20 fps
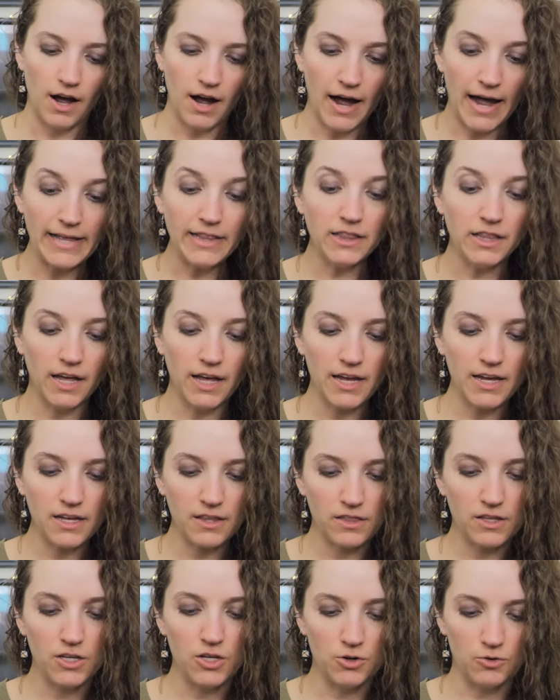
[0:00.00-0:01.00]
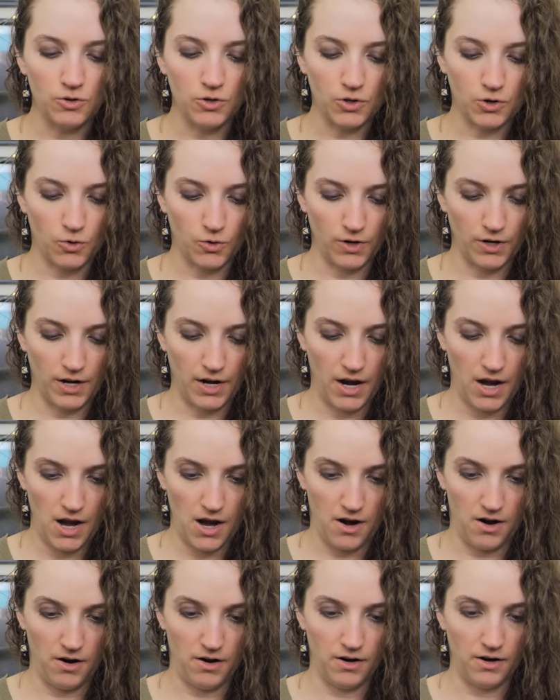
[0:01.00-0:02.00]
I like the unicorn
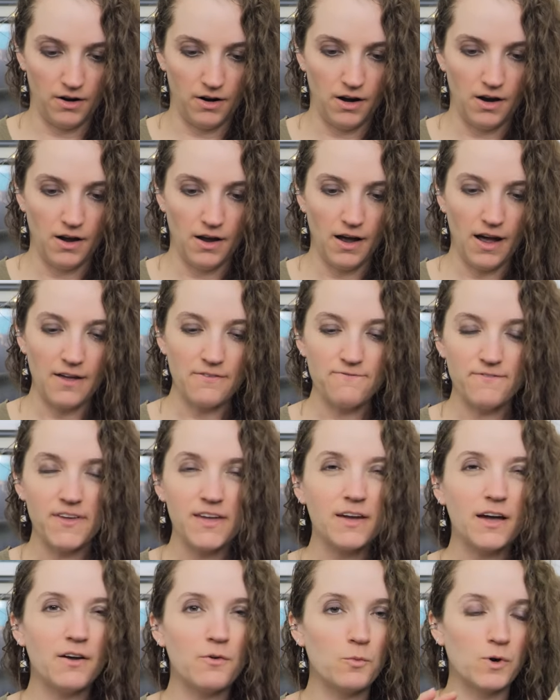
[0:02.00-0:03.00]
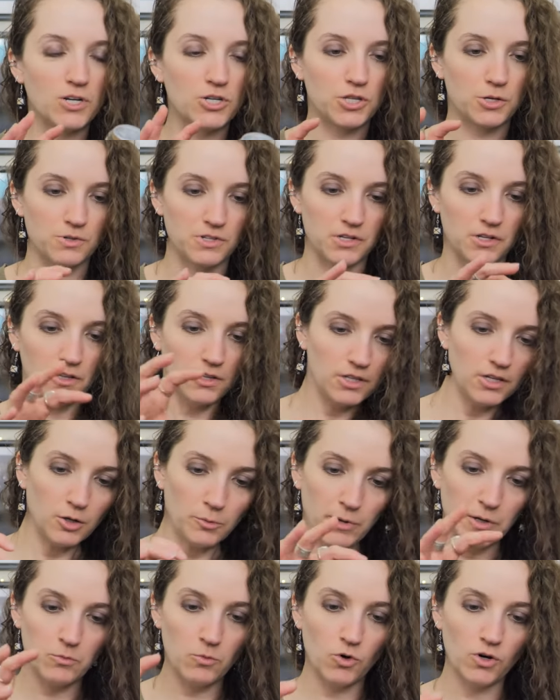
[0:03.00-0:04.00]
hair. I think I wish there was a little
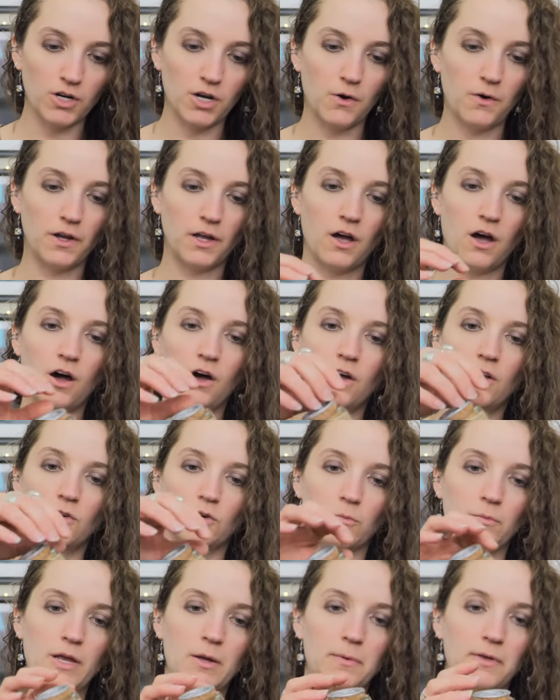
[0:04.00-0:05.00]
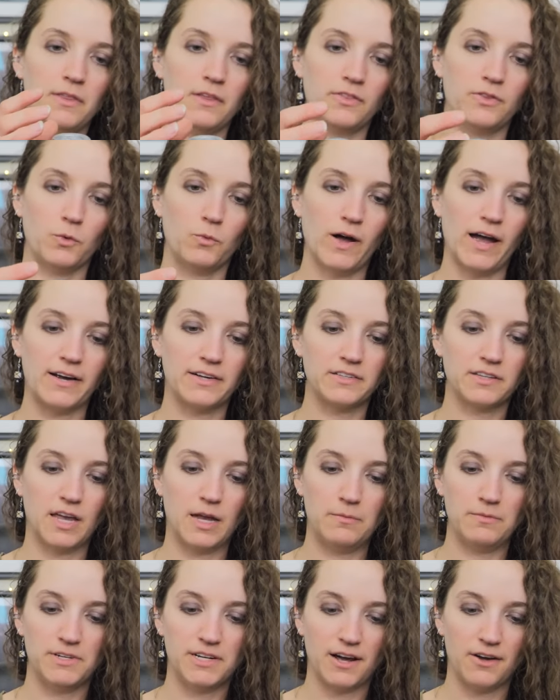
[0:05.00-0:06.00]
bit more going on, or maybe that the wax
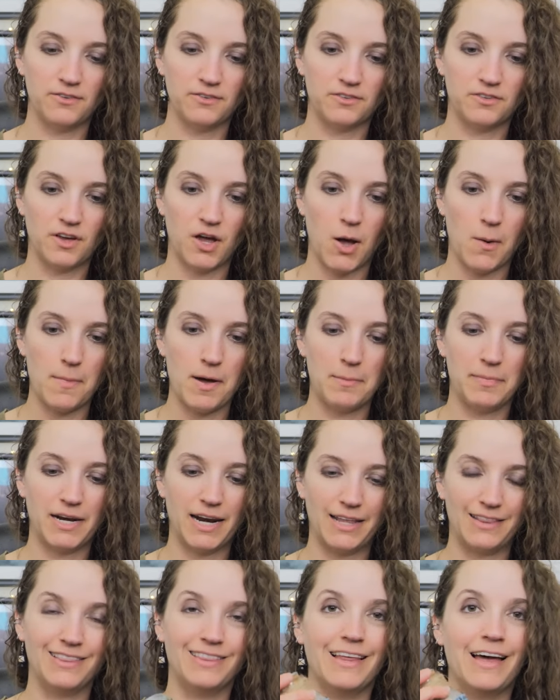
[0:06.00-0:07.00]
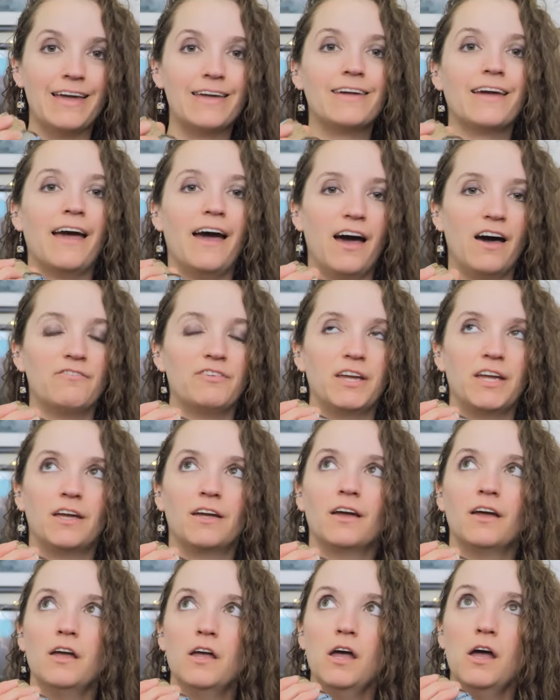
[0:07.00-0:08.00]
came down some, but I like
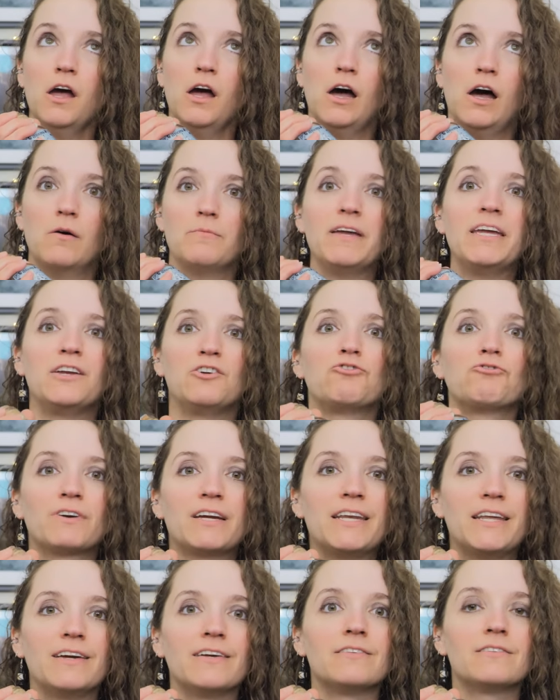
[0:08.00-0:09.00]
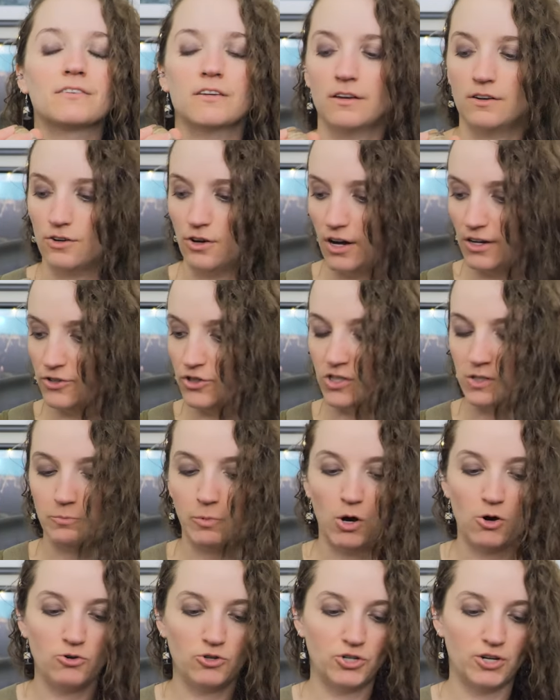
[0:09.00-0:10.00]
having ingredients and not just
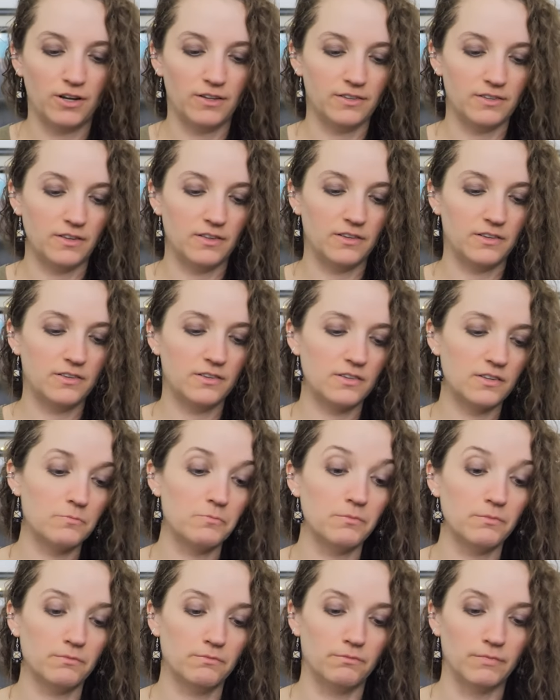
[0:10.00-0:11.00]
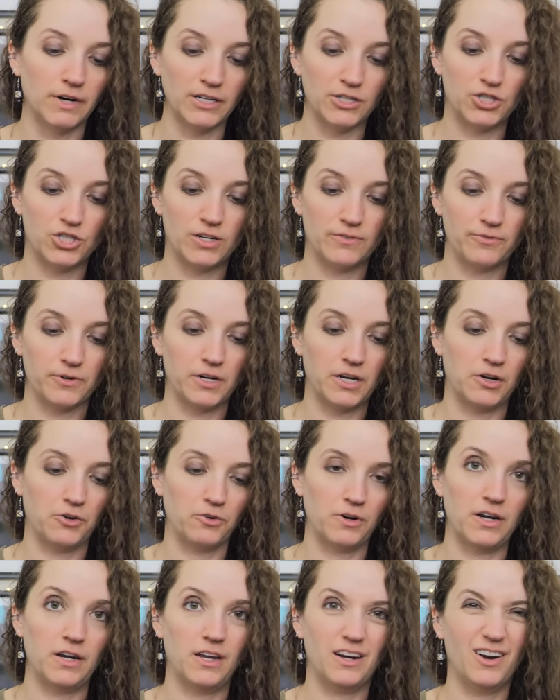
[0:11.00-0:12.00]
potions. And this is a much different
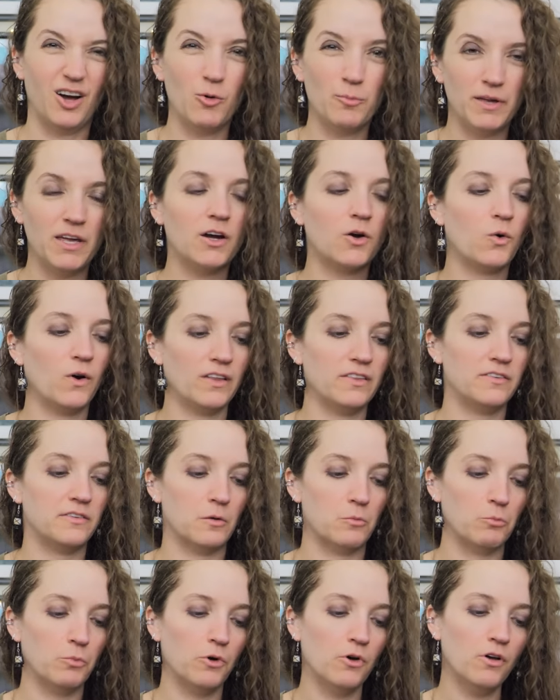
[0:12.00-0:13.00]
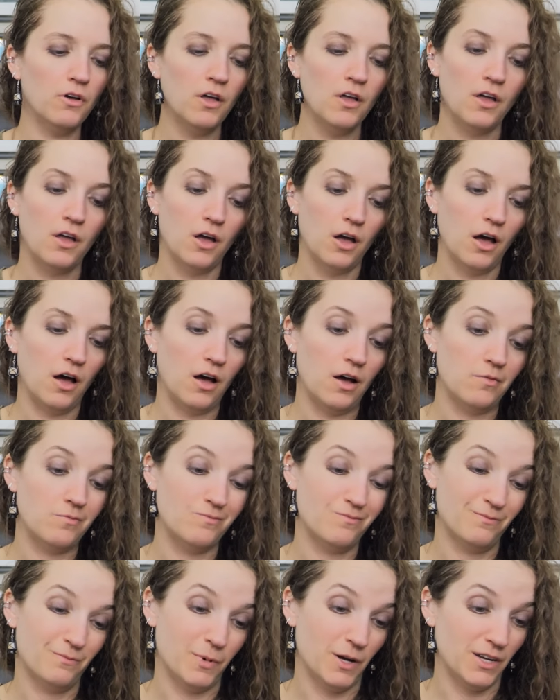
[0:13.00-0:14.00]
ingredient, albeit quite simple.
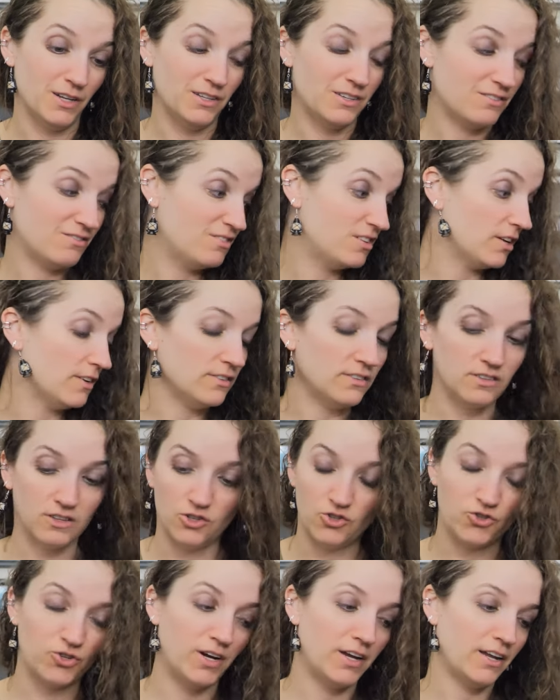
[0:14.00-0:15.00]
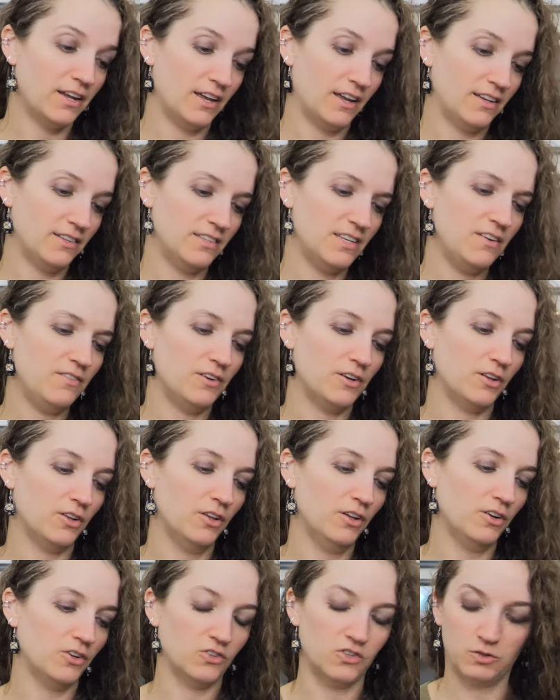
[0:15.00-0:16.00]
But does the trick, it has even a
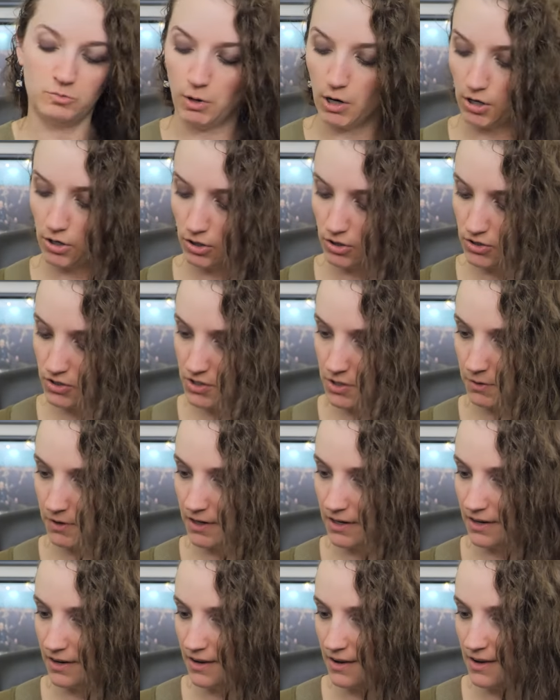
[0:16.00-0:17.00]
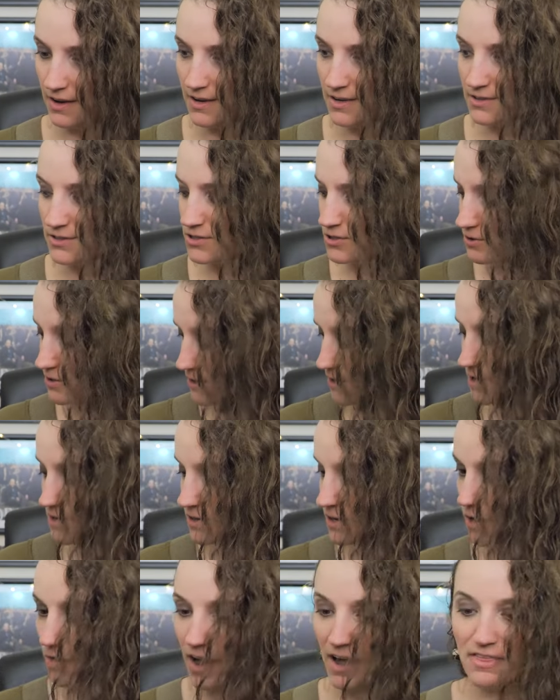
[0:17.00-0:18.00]
little sparkle to it. So there you
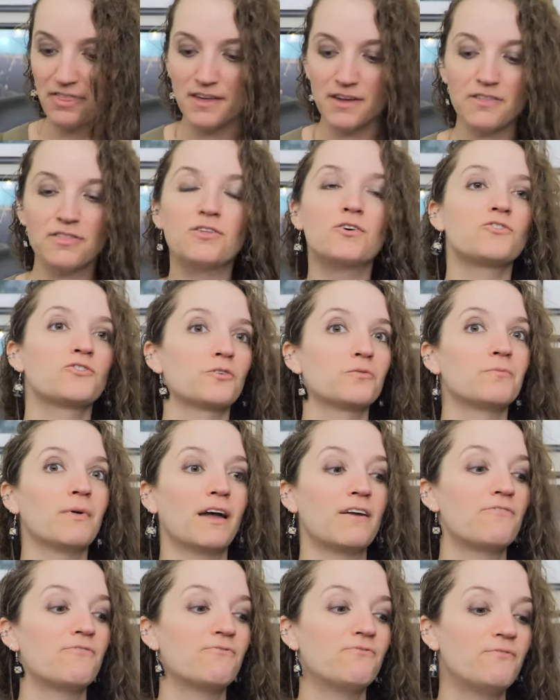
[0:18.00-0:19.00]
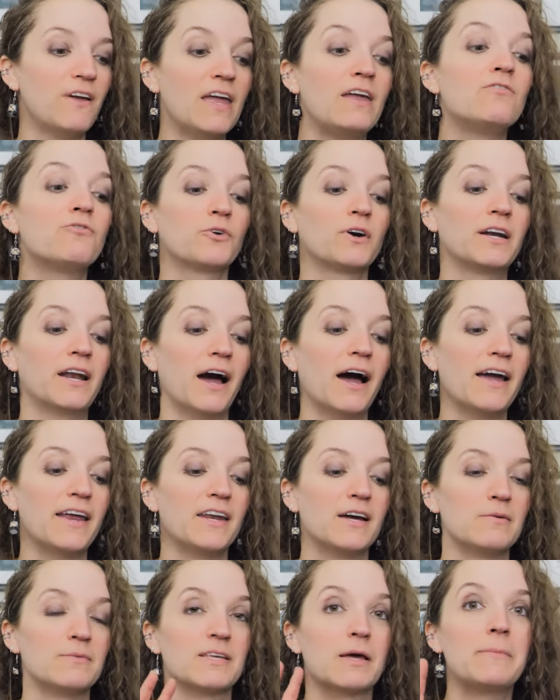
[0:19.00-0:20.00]
go. I think those are my favorite
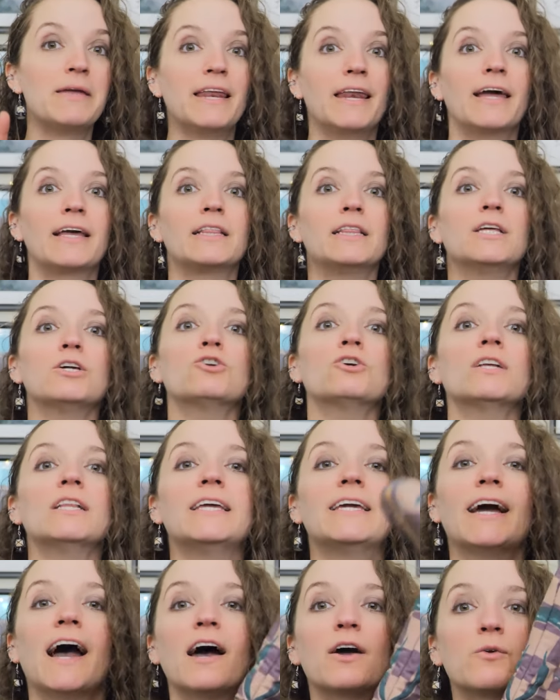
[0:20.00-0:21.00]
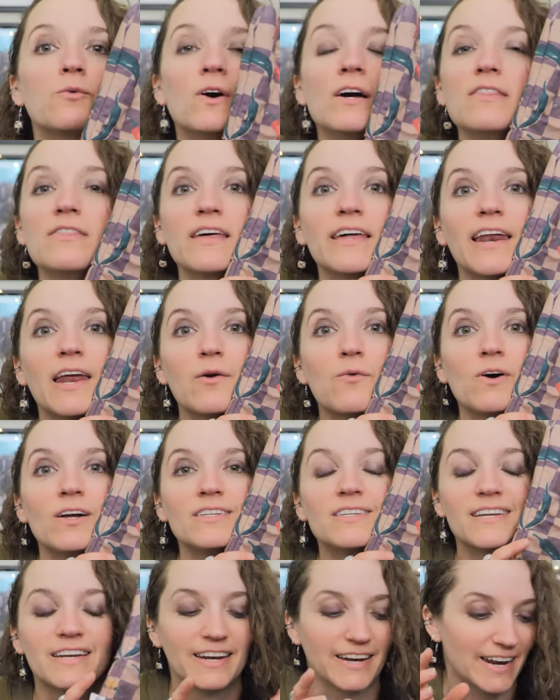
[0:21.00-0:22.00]
items. I mean, I literally got one that I
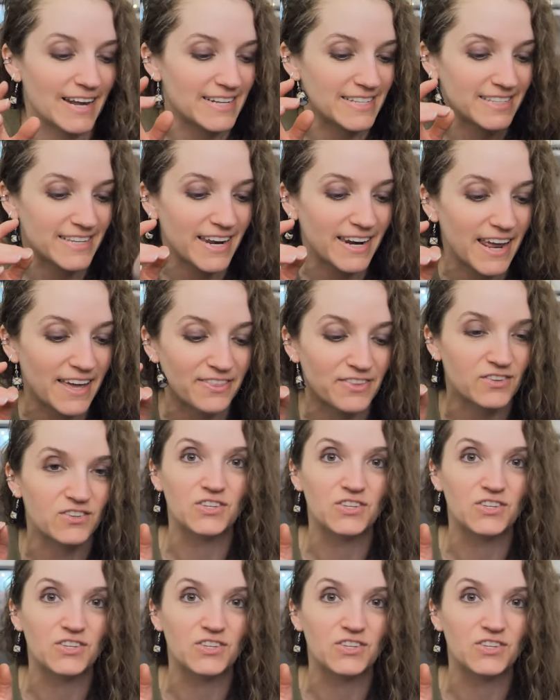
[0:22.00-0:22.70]
wanted and I said at the